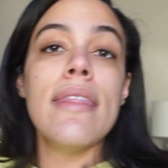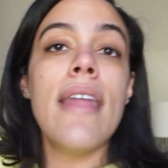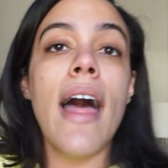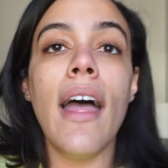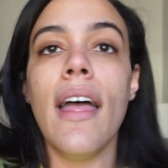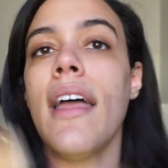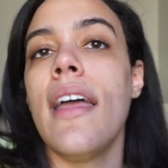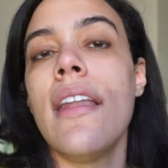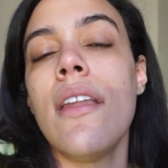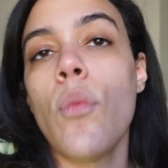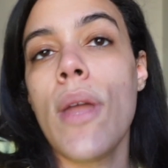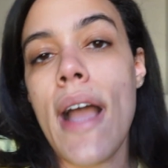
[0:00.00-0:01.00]

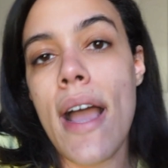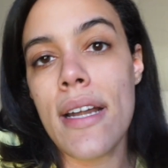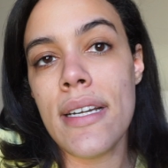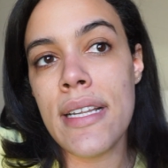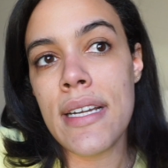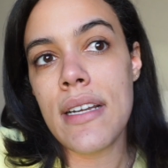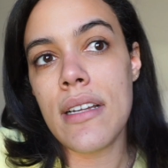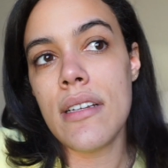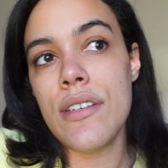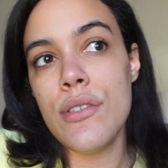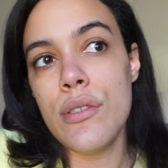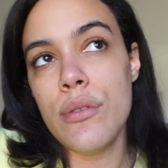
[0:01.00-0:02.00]
Then we kind of needed
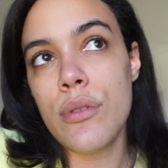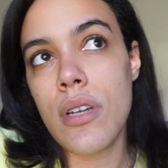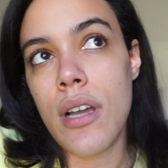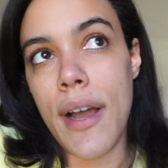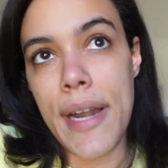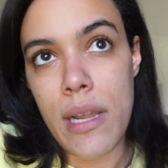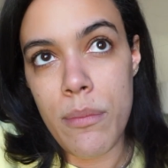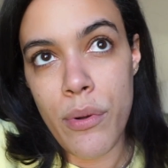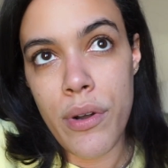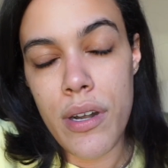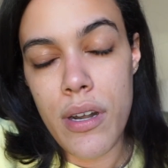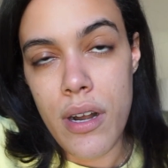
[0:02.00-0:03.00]
a new cutting
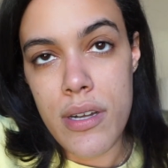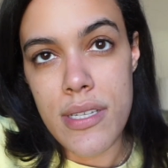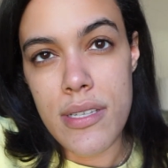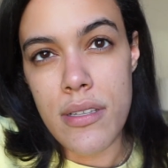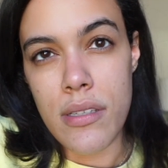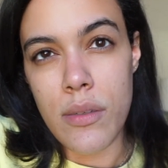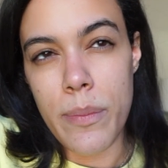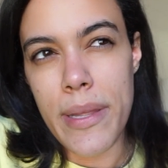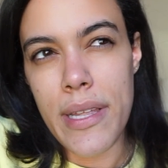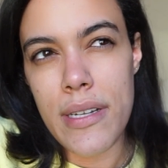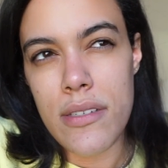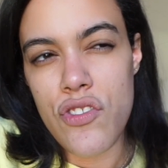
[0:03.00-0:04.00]
board. Ours is a little
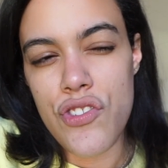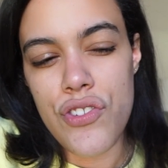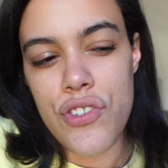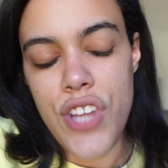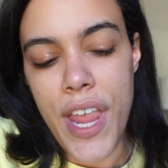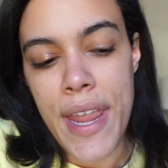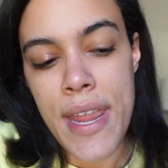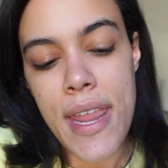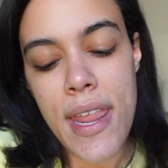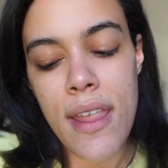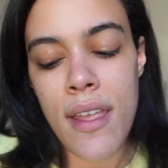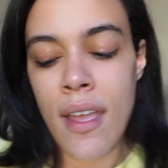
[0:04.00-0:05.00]
bit
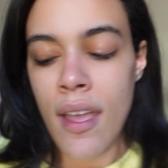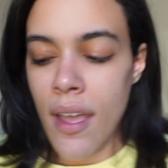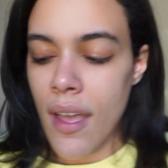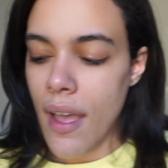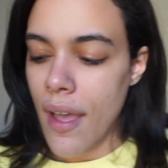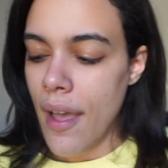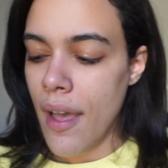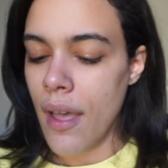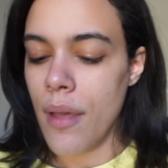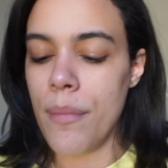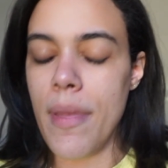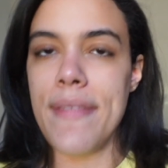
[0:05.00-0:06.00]
janky,
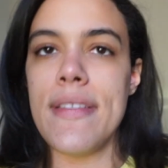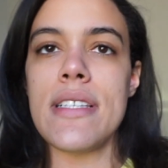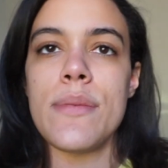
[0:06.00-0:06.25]
and this